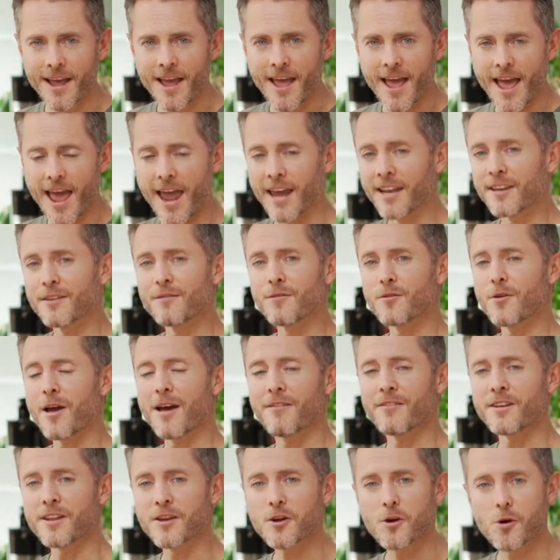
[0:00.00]
And if you
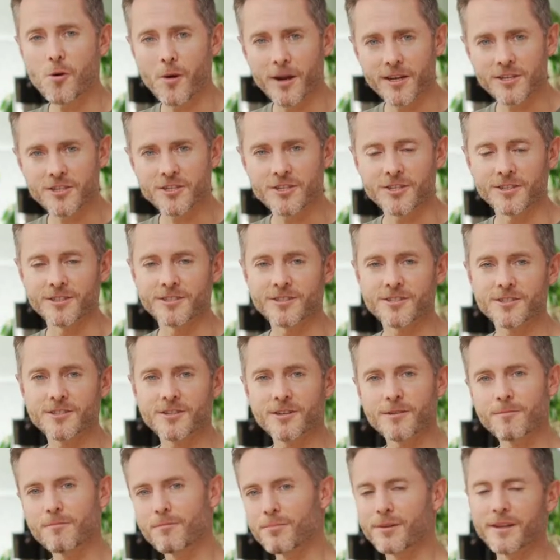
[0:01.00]
have any questions,
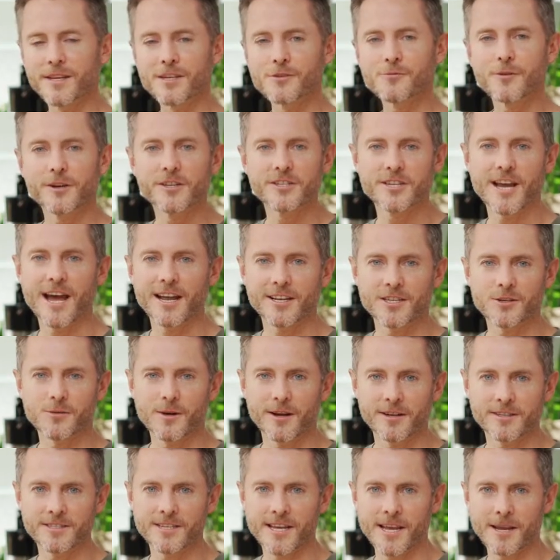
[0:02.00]
please reach out to
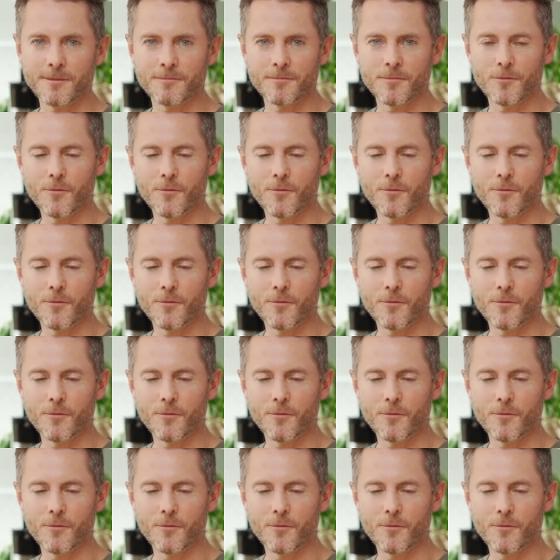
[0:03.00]
our team.